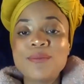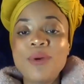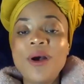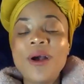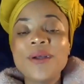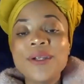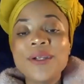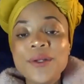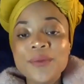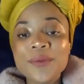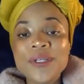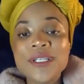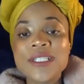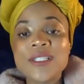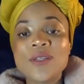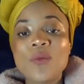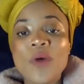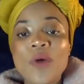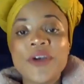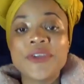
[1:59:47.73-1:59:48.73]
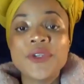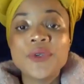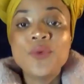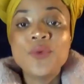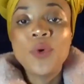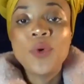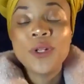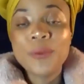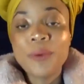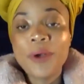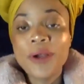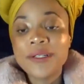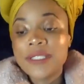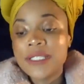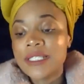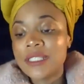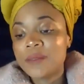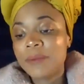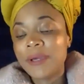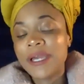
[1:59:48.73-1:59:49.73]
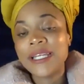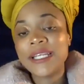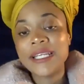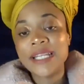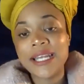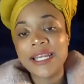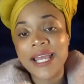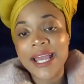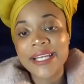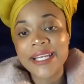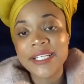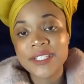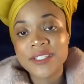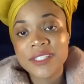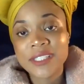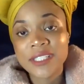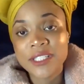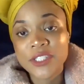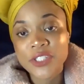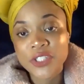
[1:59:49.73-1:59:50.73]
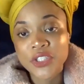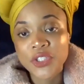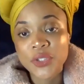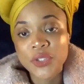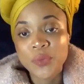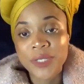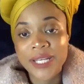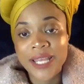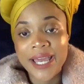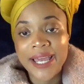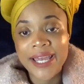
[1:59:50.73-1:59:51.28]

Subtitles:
part of the reason why you want to participate in an agency's Q&A